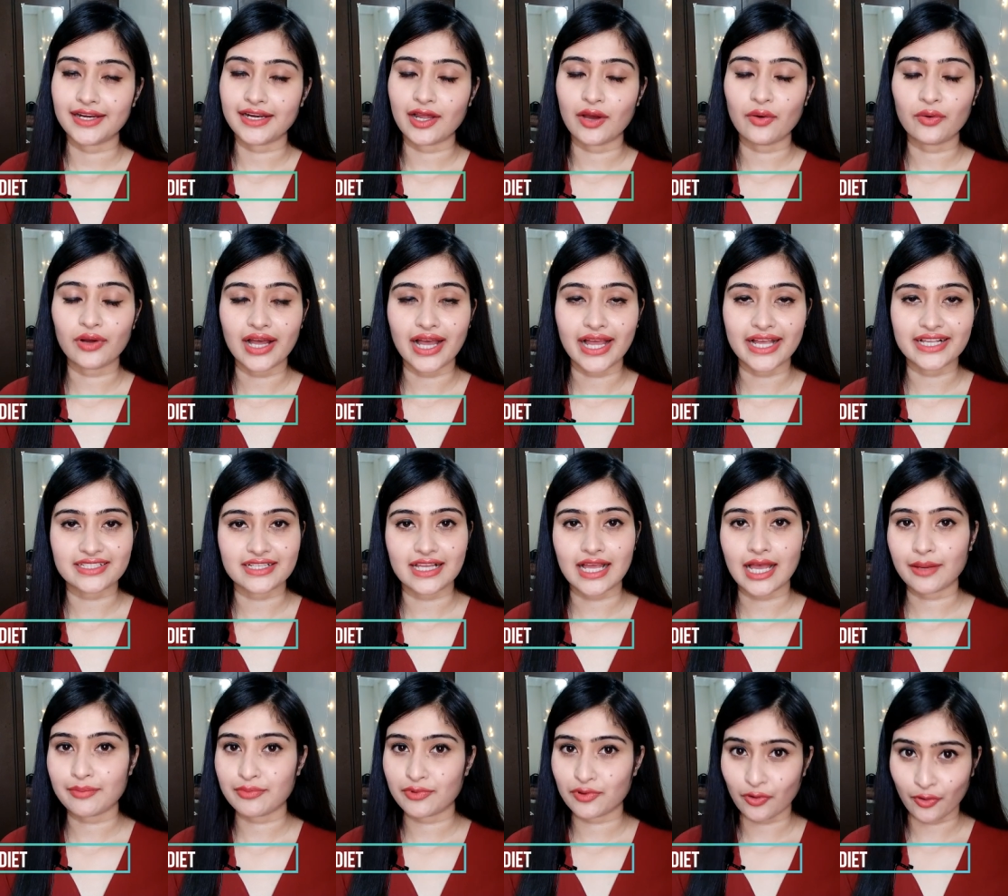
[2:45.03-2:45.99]
Now guys,
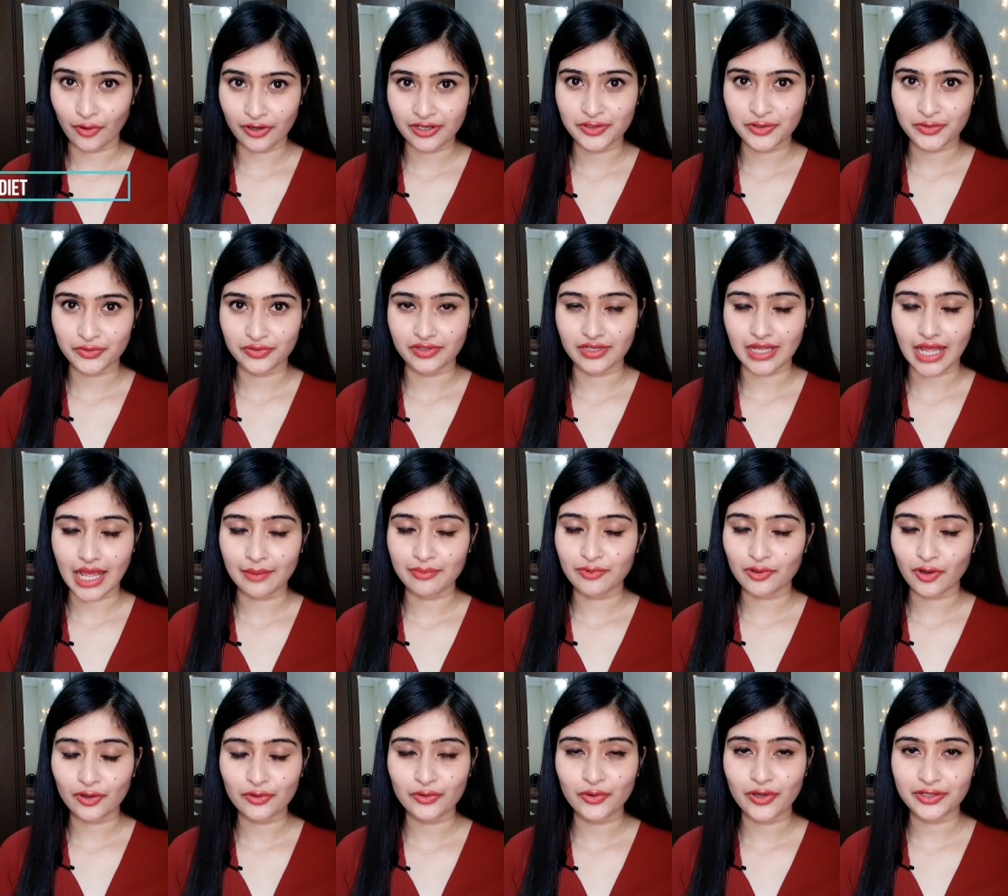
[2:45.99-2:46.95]
I'm not
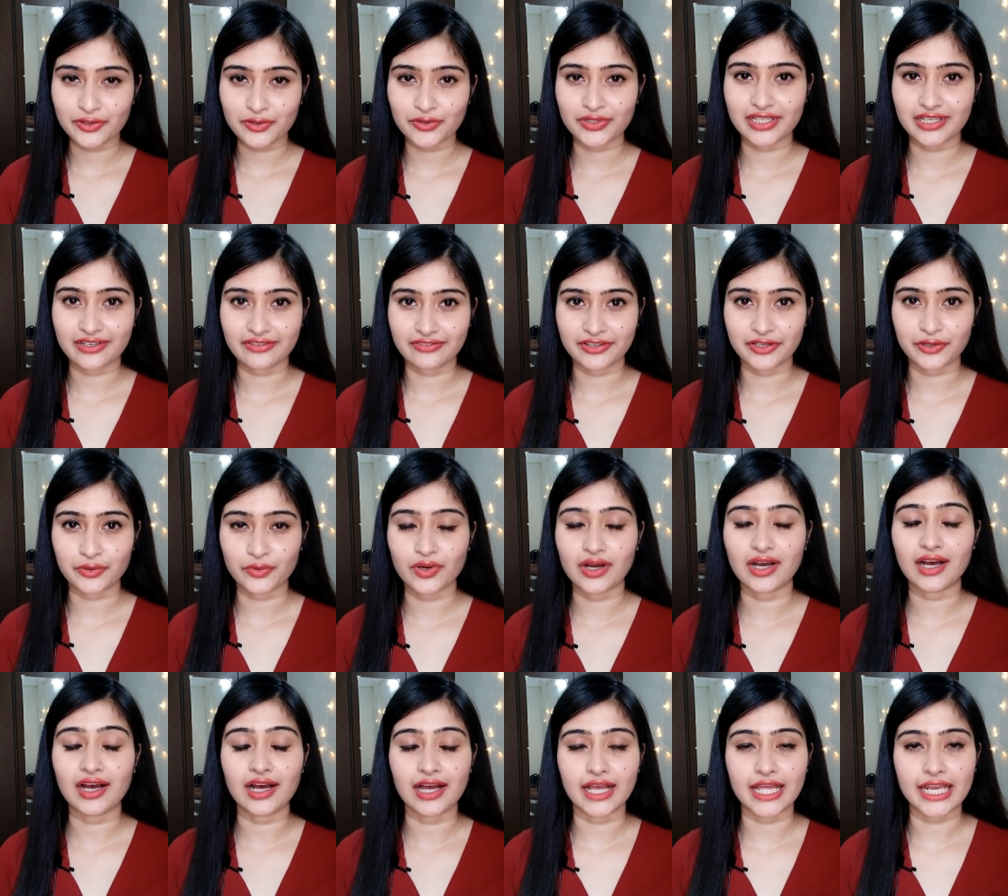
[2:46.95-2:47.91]
I'm not going to give
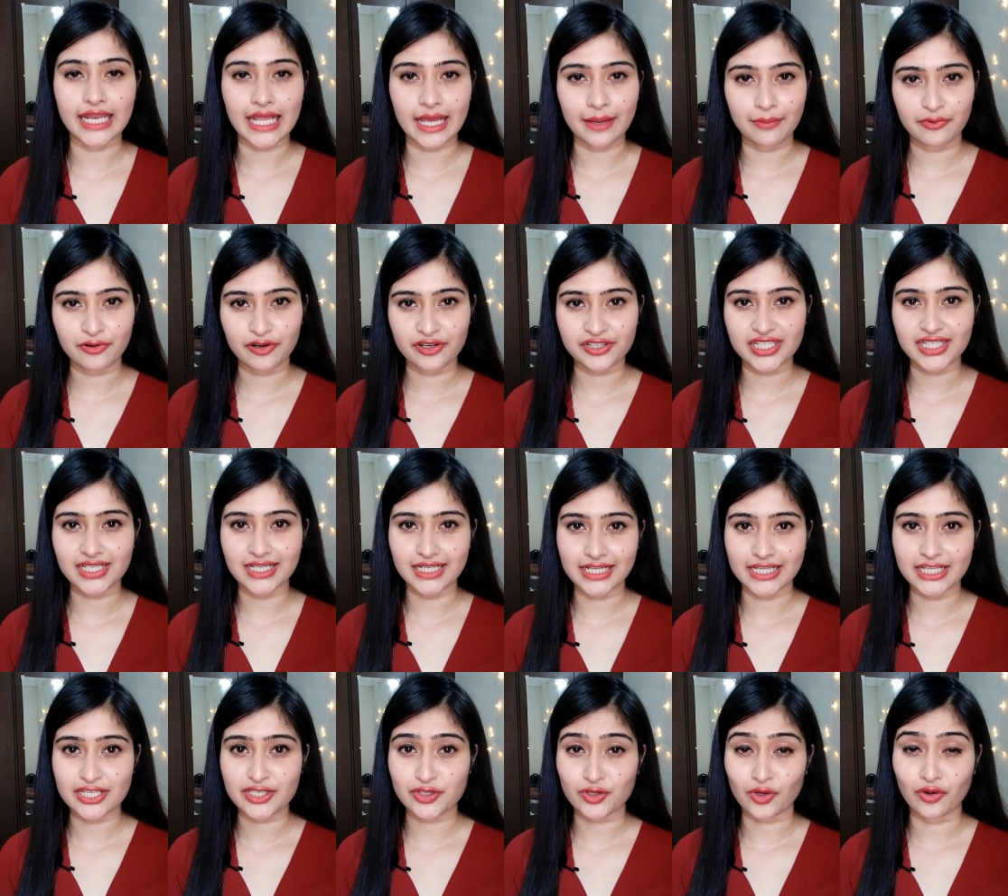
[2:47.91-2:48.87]
you an elaborated
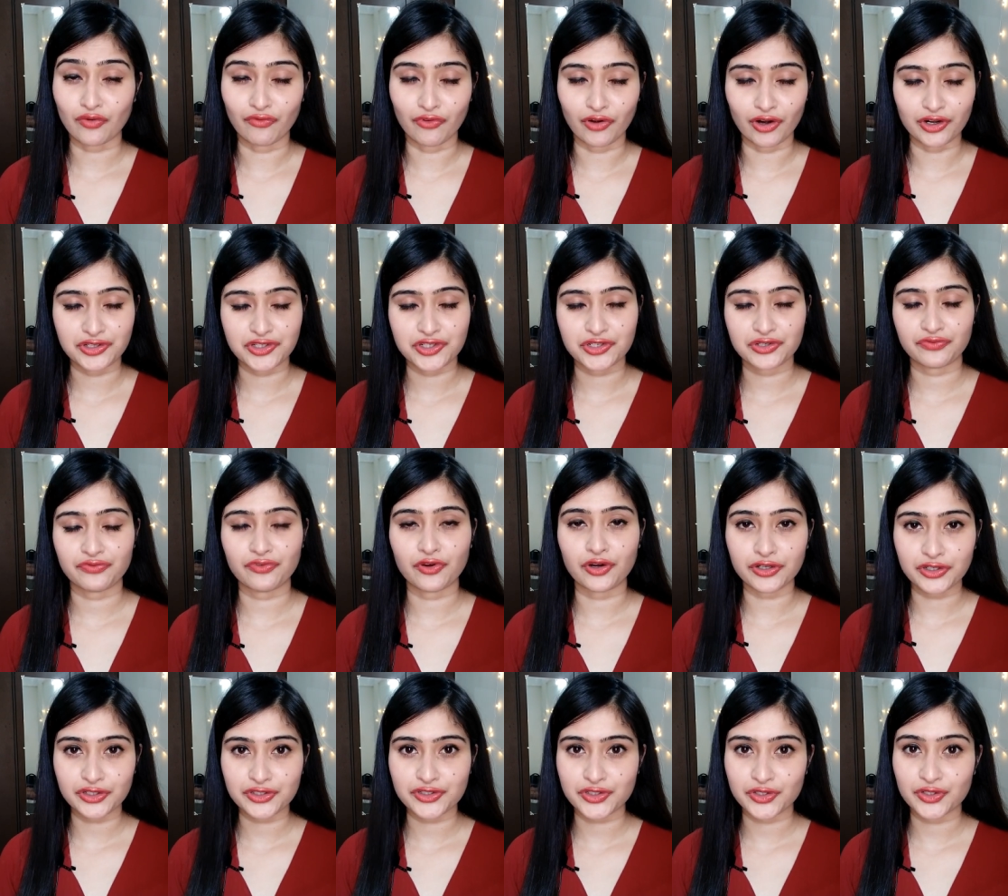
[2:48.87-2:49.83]
list of what you,
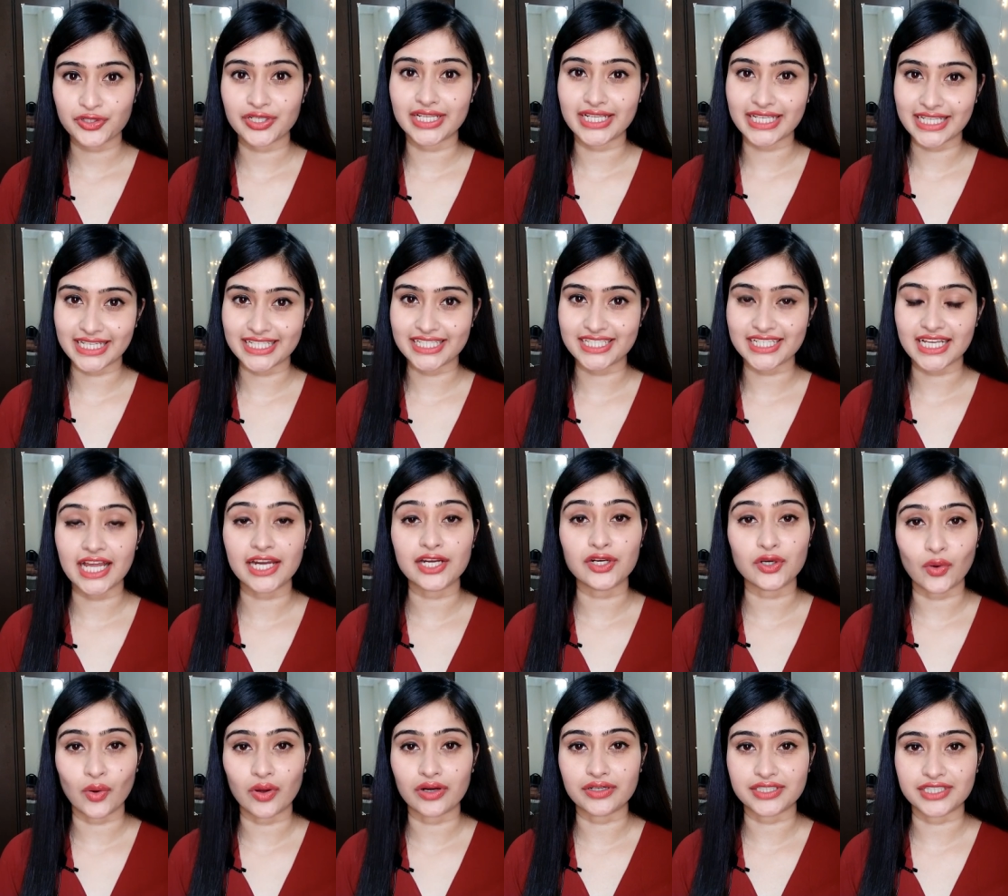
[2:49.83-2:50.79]
what you should eat
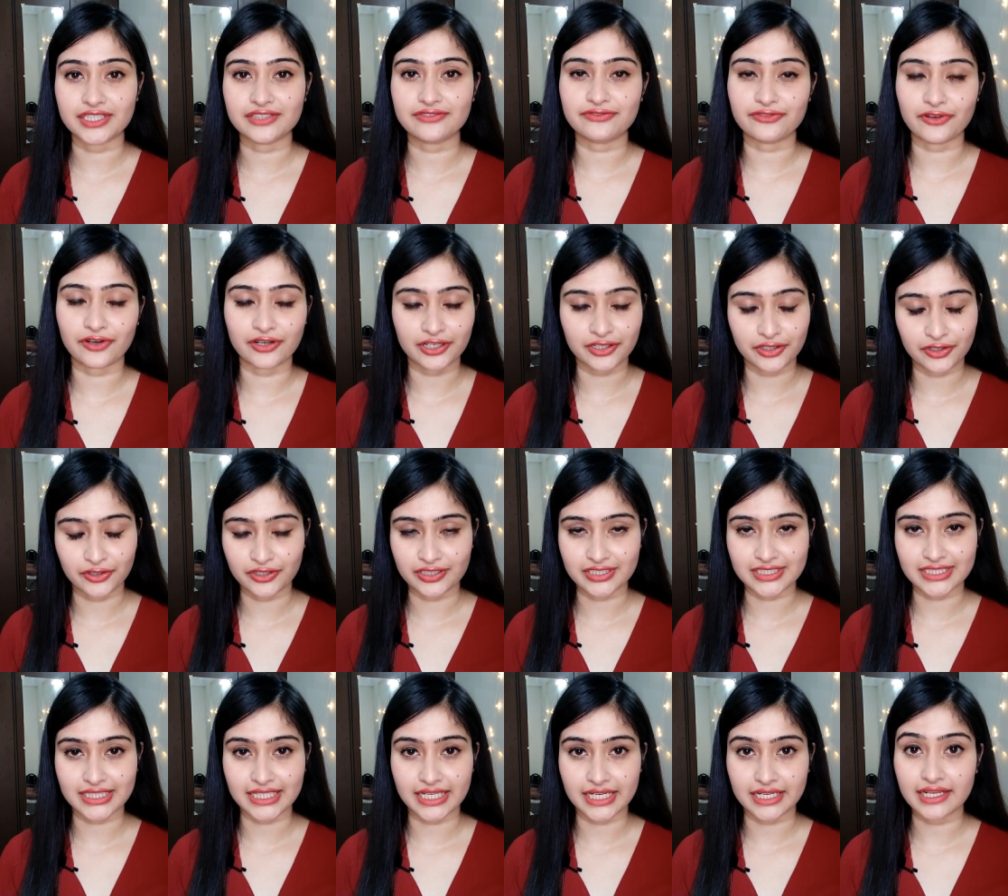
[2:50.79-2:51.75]
and not eat for a
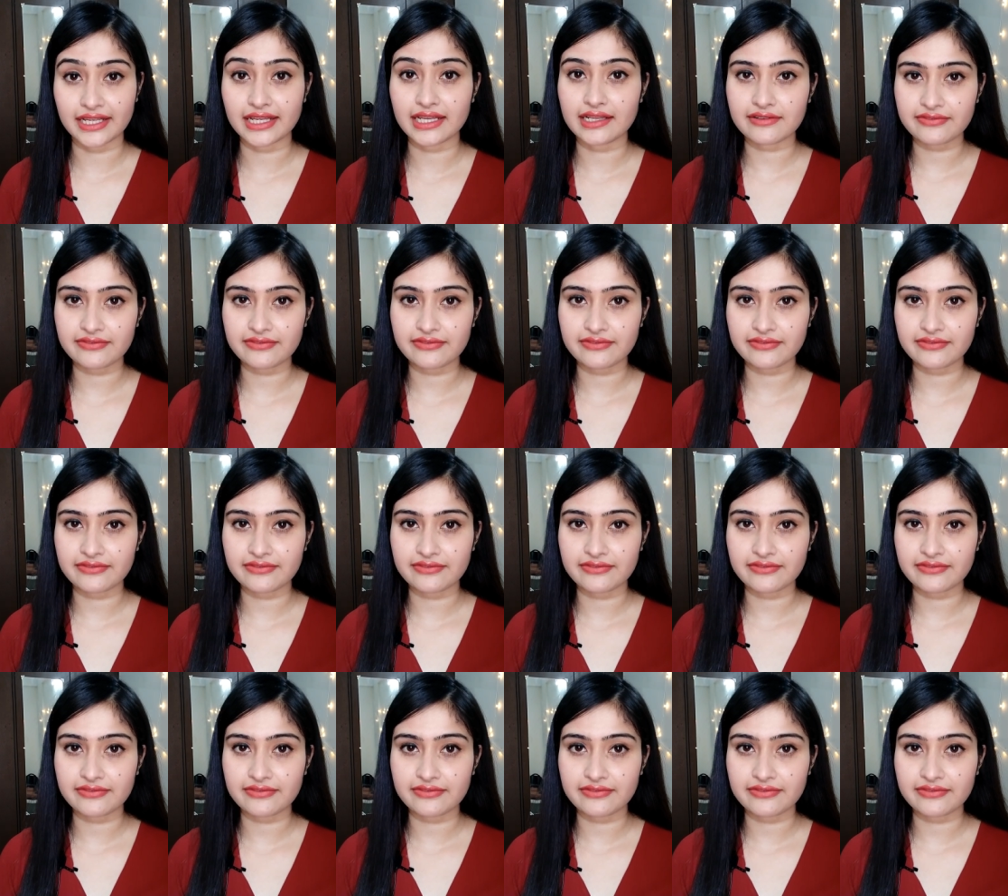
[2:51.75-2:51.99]
good skin.